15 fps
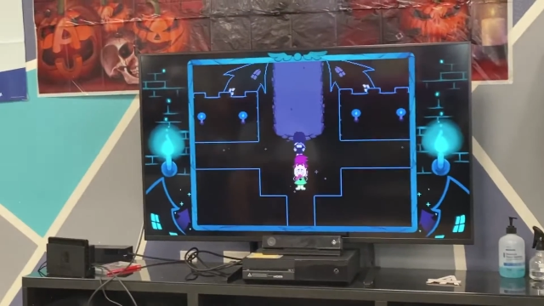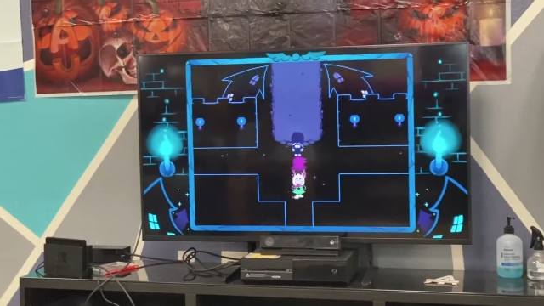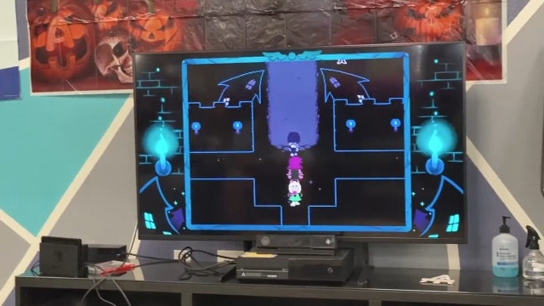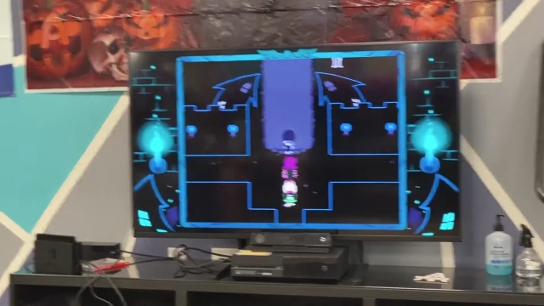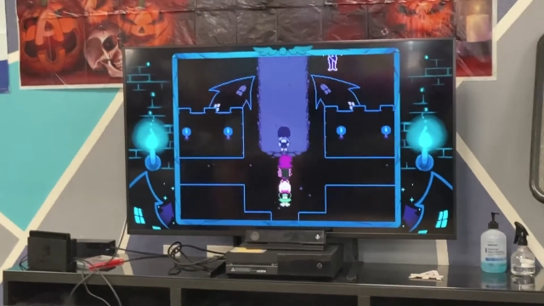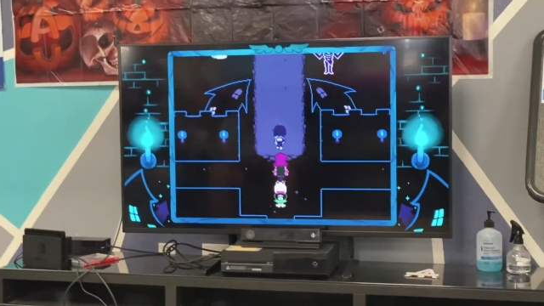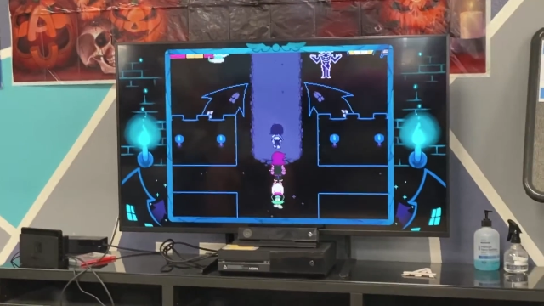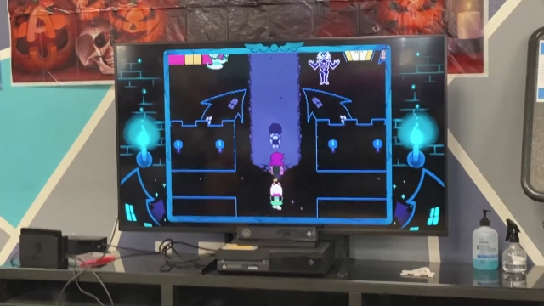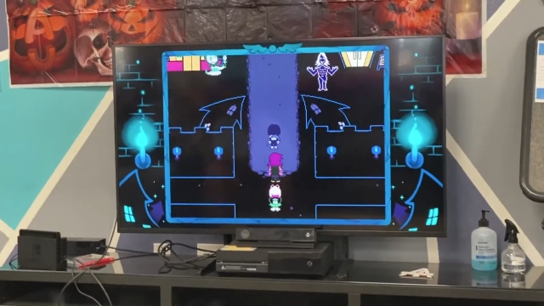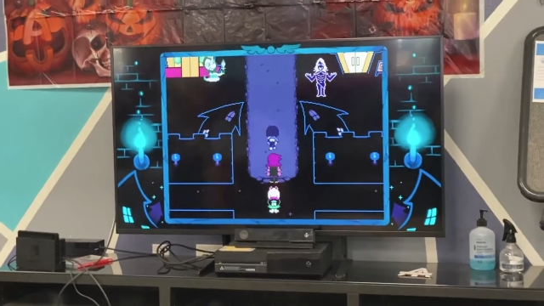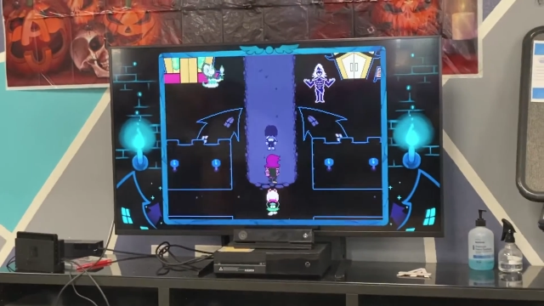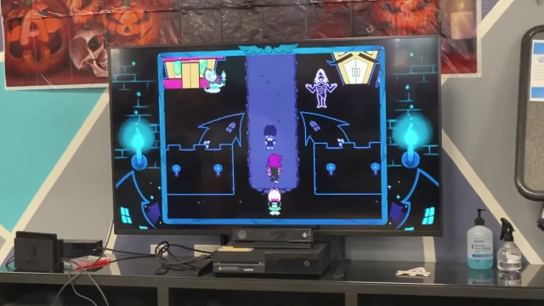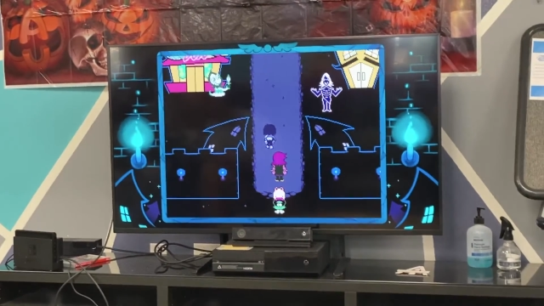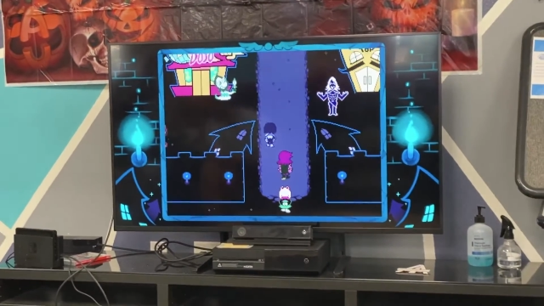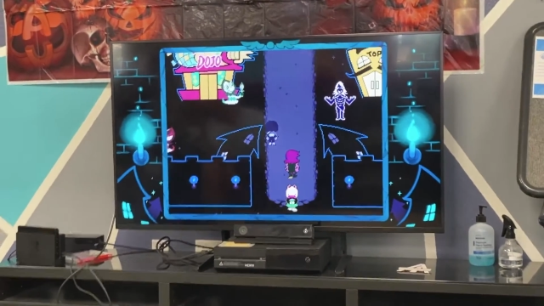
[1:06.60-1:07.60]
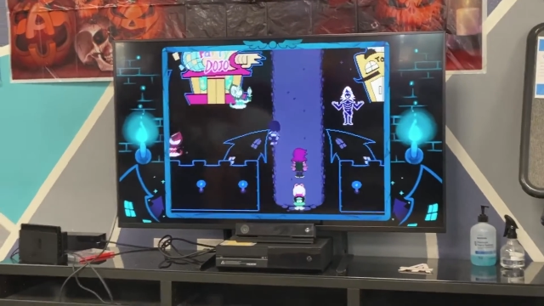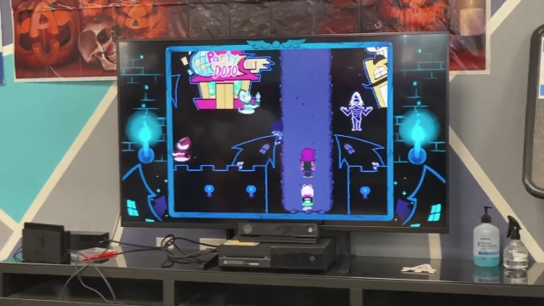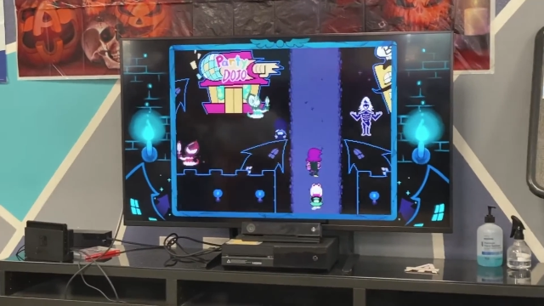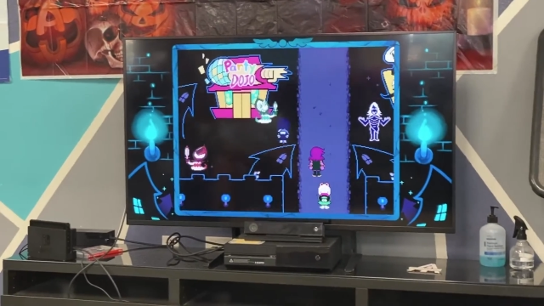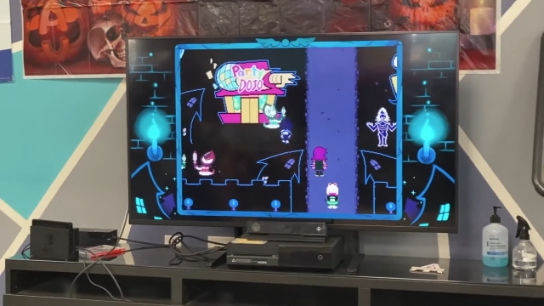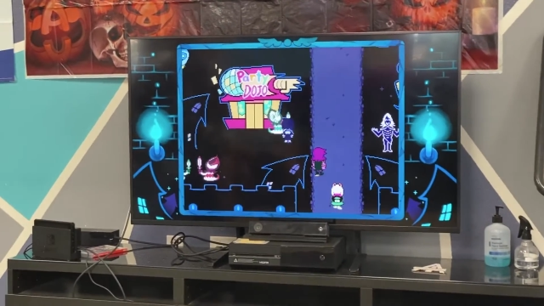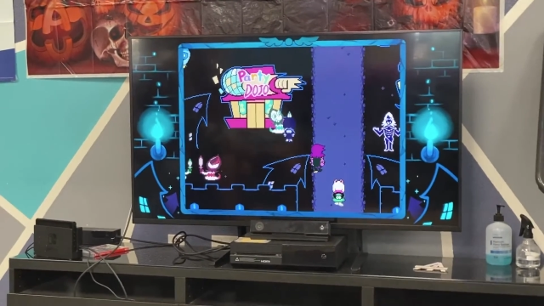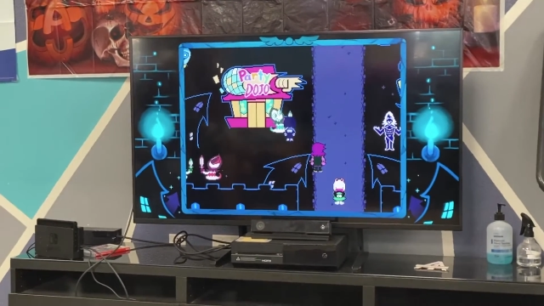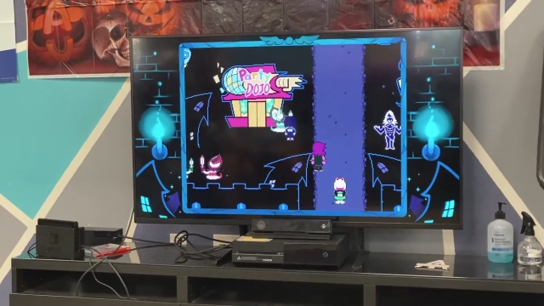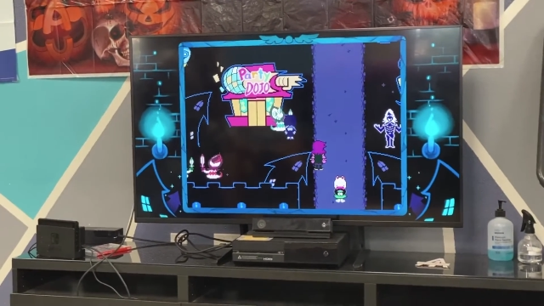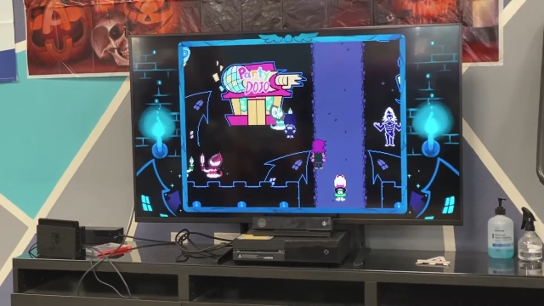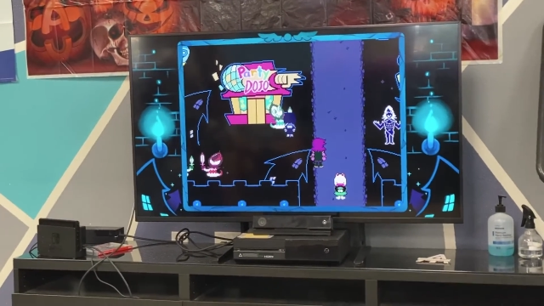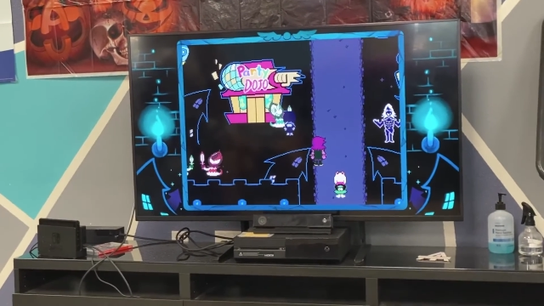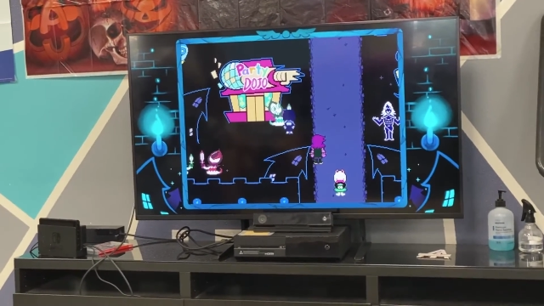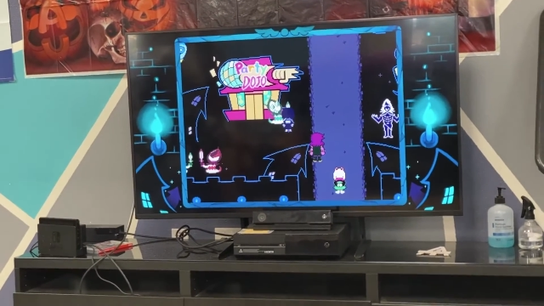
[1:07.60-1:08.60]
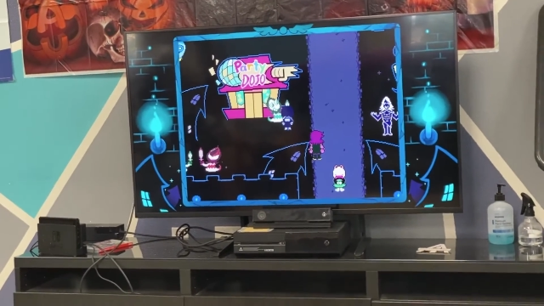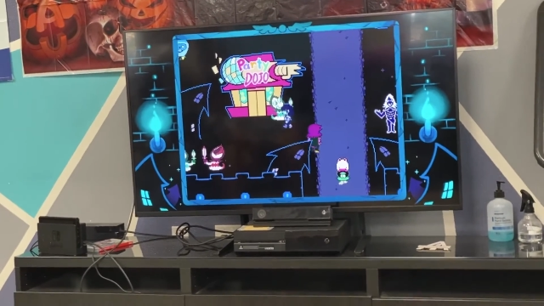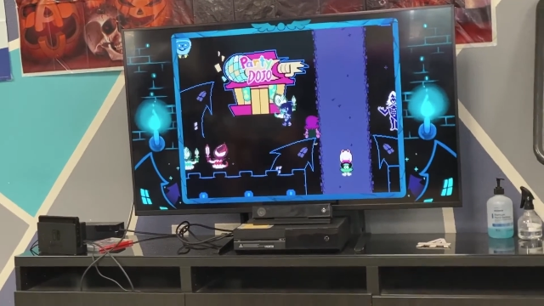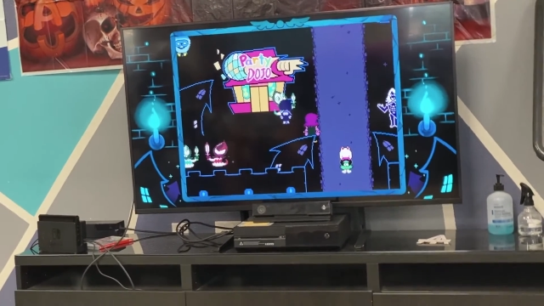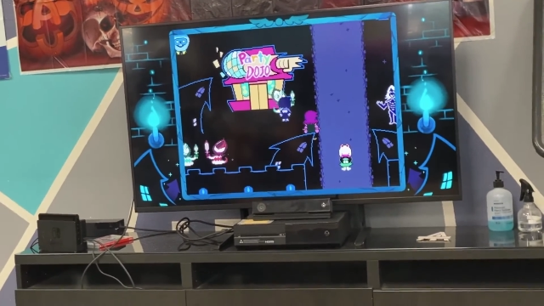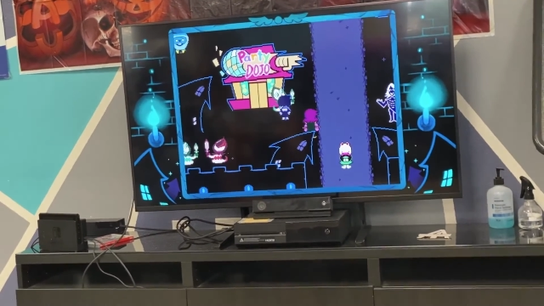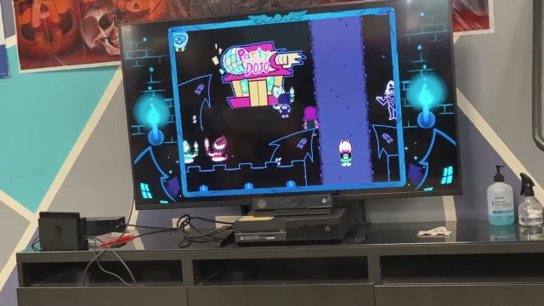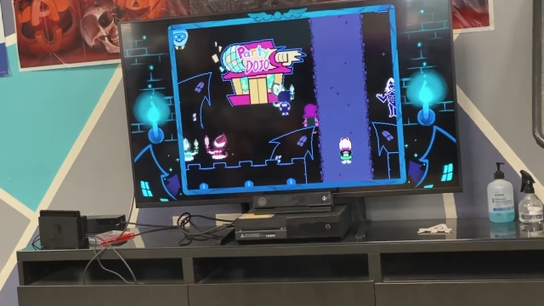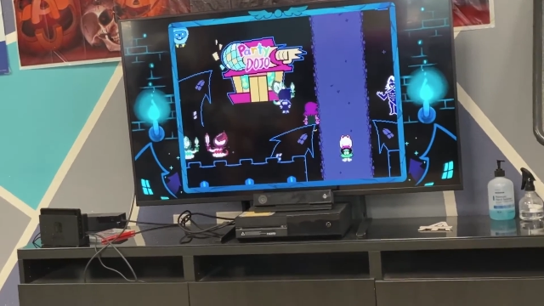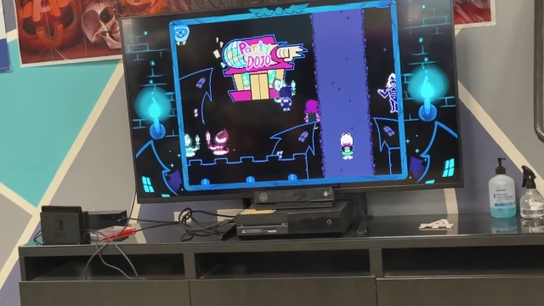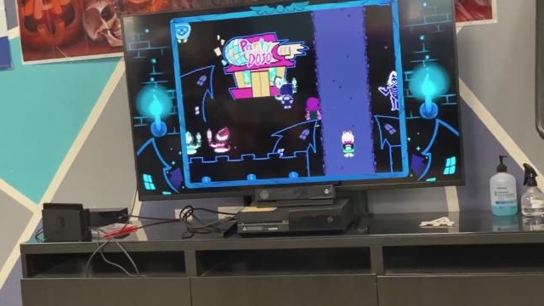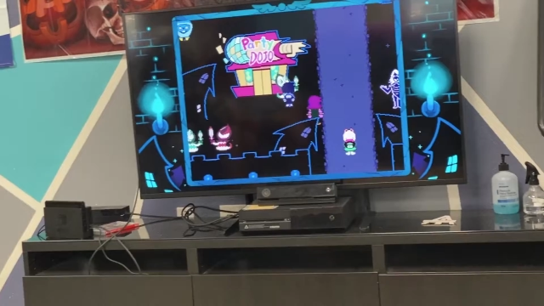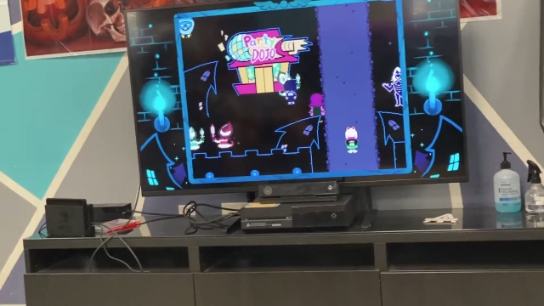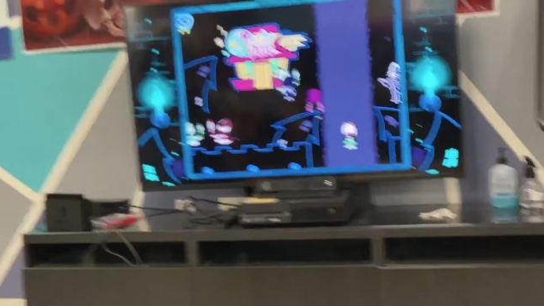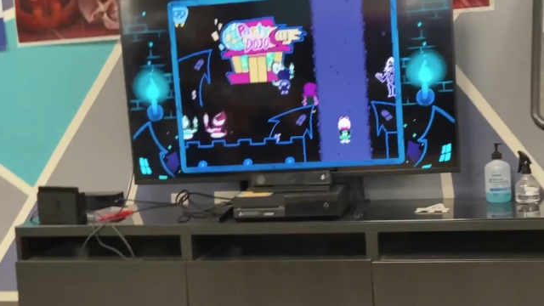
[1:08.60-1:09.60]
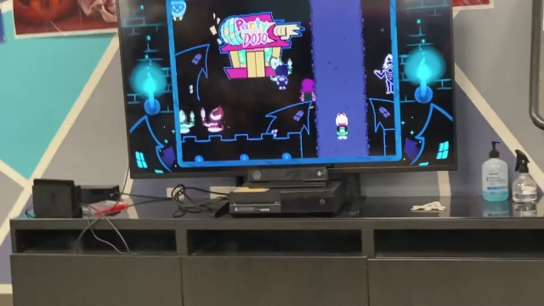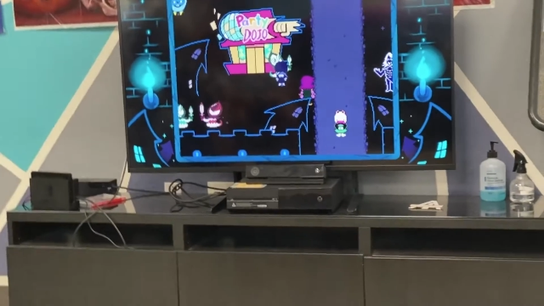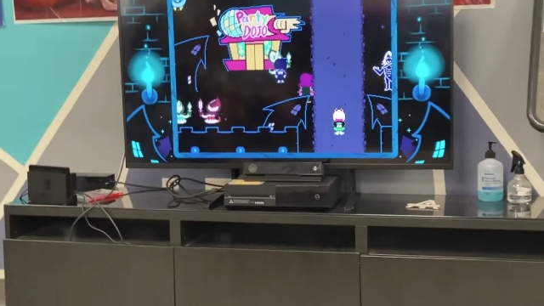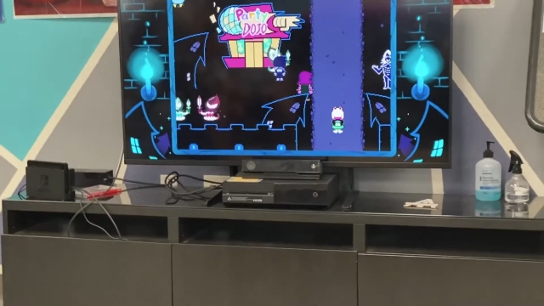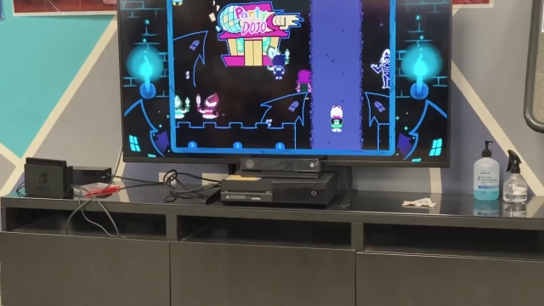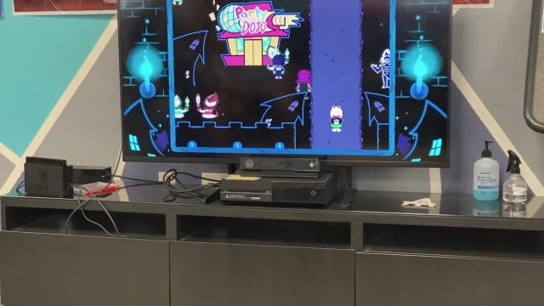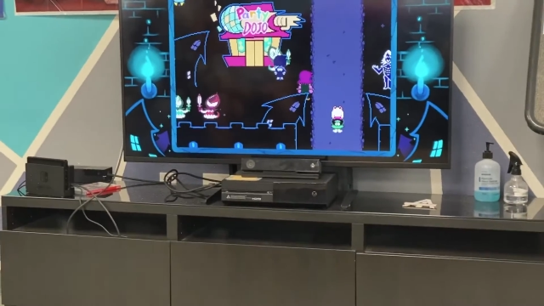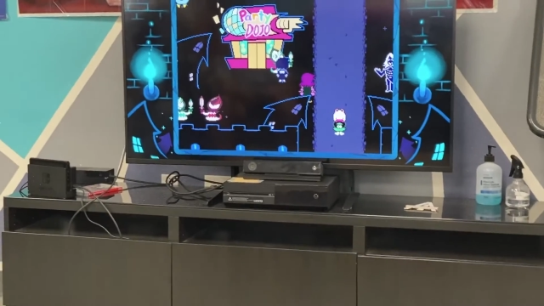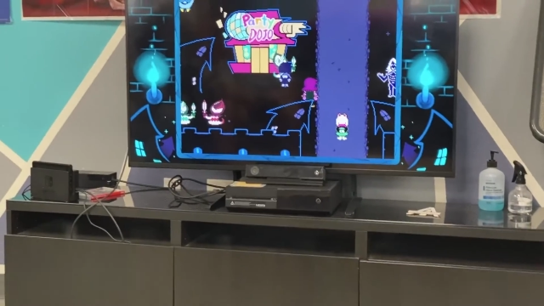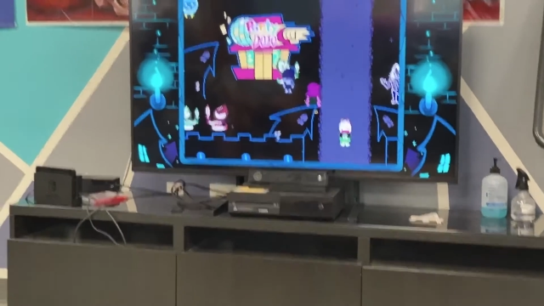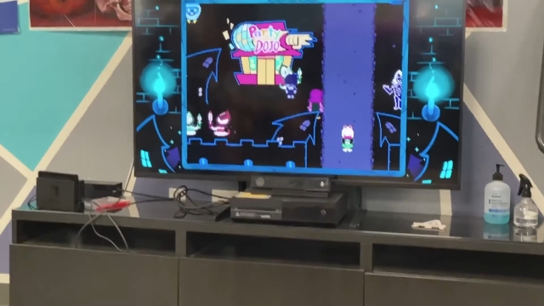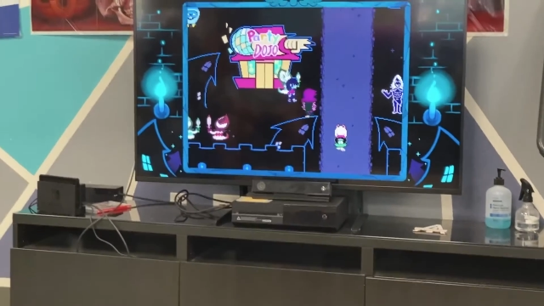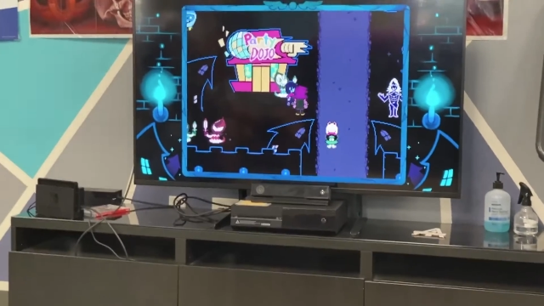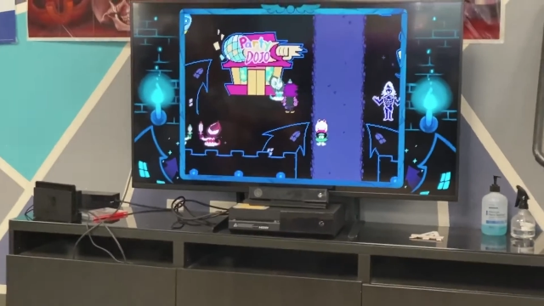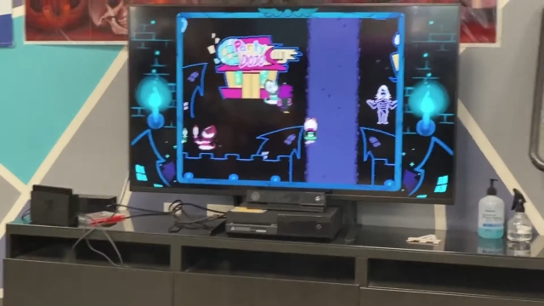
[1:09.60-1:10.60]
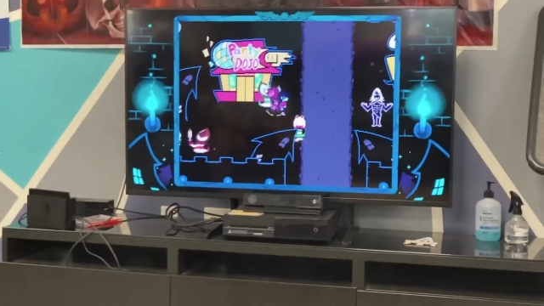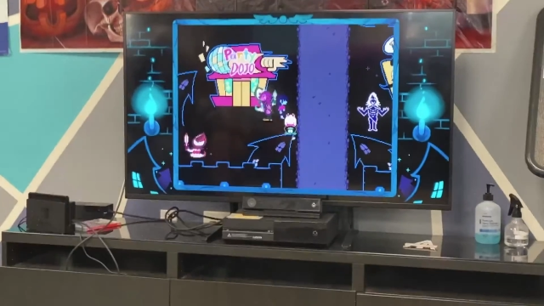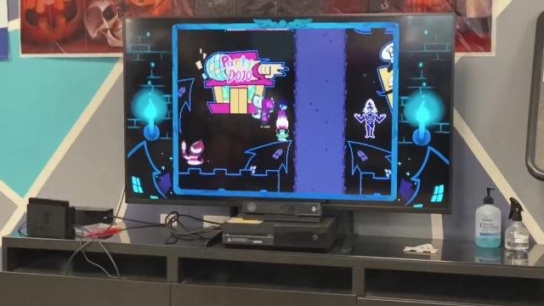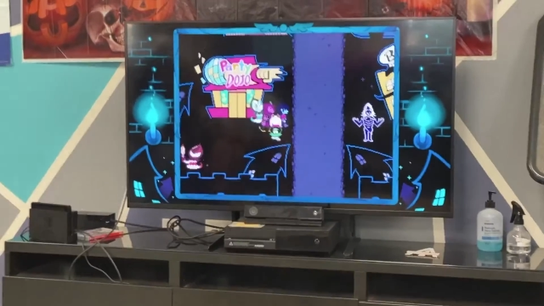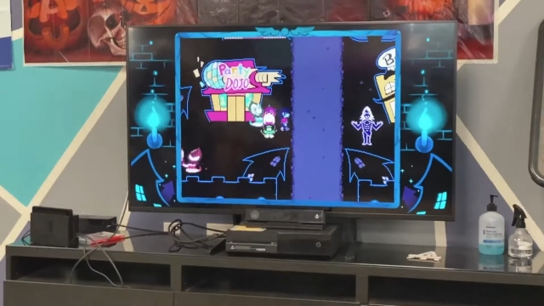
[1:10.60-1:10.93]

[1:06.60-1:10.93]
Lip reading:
No face is visible, so there are no lips to read.